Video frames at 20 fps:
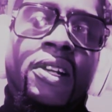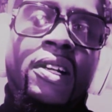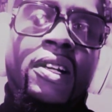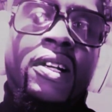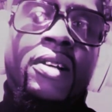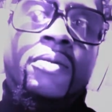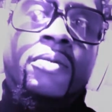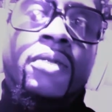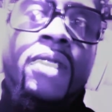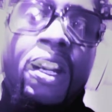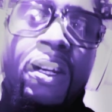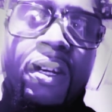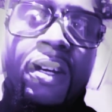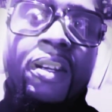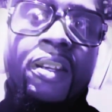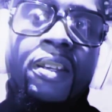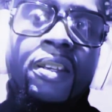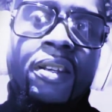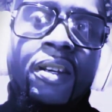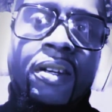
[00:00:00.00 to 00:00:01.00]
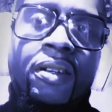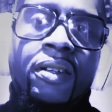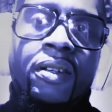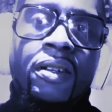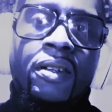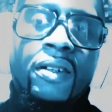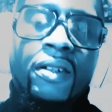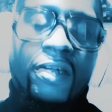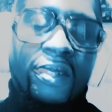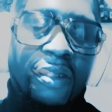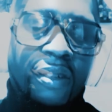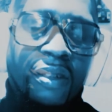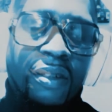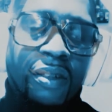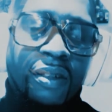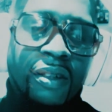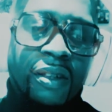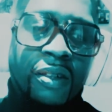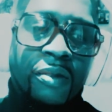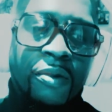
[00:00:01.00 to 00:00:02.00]
We're not getting any younger.
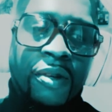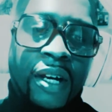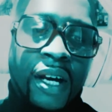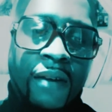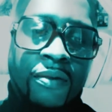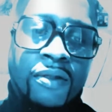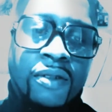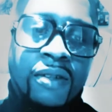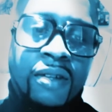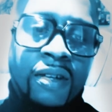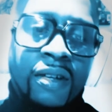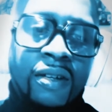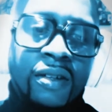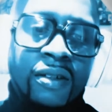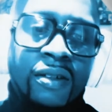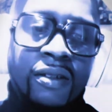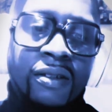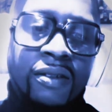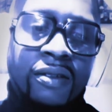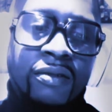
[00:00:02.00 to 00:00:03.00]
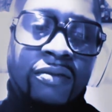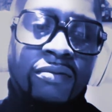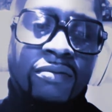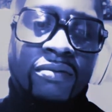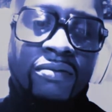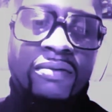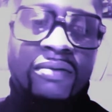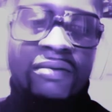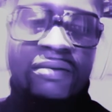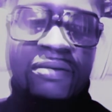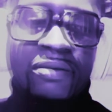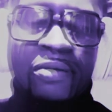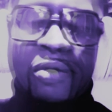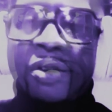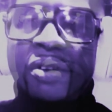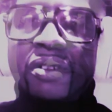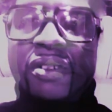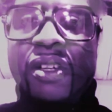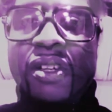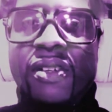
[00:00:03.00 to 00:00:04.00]
We have to work
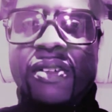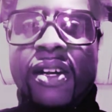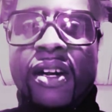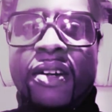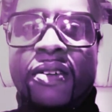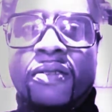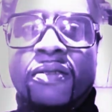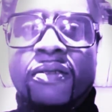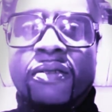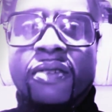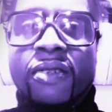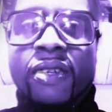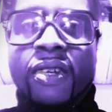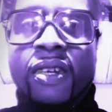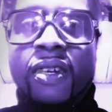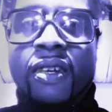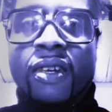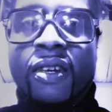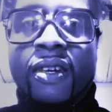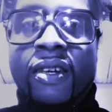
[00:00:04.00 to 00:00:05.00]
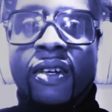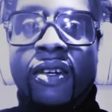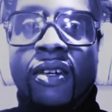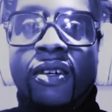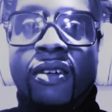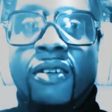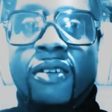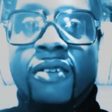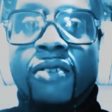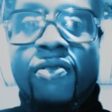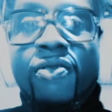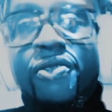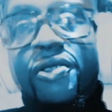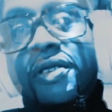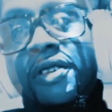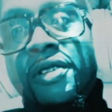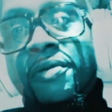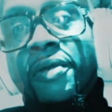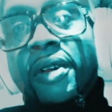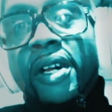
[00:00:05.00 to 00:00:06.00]
things out. So
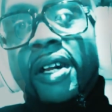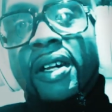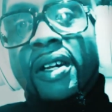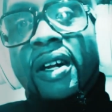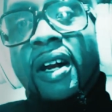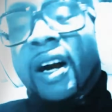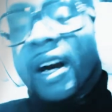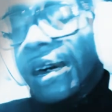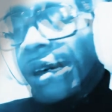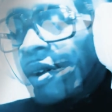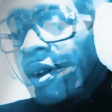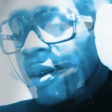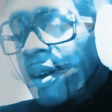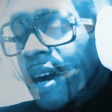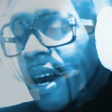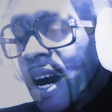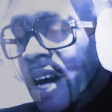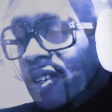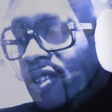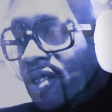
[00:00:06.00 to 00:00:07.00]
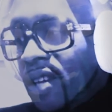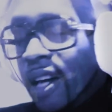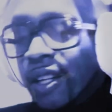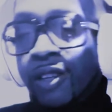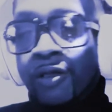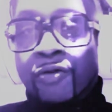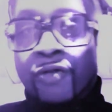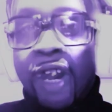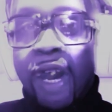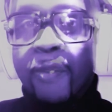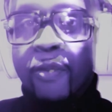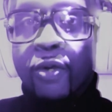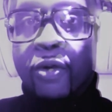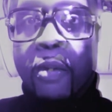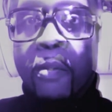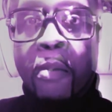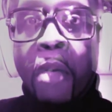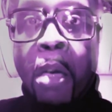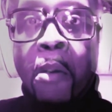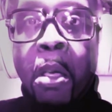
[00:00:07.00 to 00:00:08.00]
anyway, I just had to ramble a
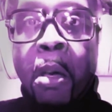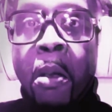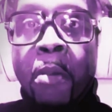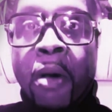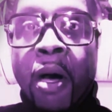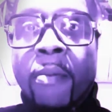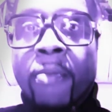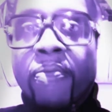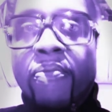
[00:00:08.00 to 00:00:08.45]
bit.